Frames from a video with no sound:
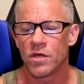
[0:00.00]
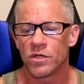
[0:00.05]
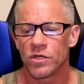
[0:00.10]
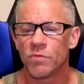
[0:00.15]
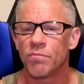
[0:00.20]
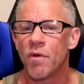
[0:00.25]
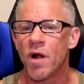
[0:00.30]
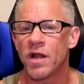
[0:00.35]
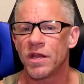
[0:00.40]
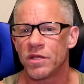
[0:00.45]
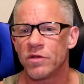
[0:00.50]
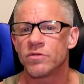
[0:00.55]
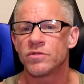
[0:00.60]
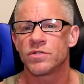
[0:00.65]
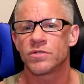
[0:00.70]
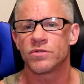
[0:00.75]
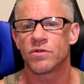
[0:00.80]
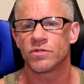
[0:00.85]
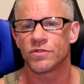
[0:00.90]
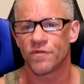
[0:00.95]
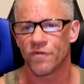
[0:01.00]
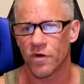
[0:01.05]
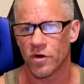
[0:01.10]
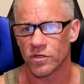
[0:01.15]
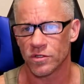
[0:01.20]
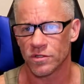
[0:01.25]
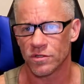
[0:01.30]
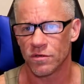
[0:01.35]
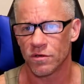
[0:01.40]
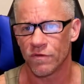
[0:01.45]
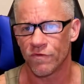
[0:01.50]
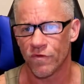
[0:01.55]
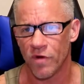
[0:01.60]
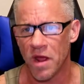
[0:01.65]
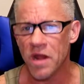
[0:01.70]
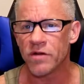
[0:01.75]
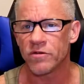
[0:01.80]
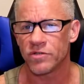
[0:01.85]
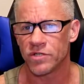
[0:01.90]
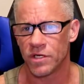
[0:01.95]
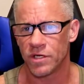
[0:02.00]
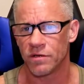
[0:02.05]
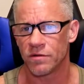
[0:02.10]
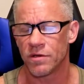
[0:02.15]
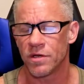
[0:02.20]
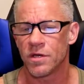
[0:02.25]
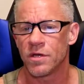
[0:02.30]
your body uses those first for energy.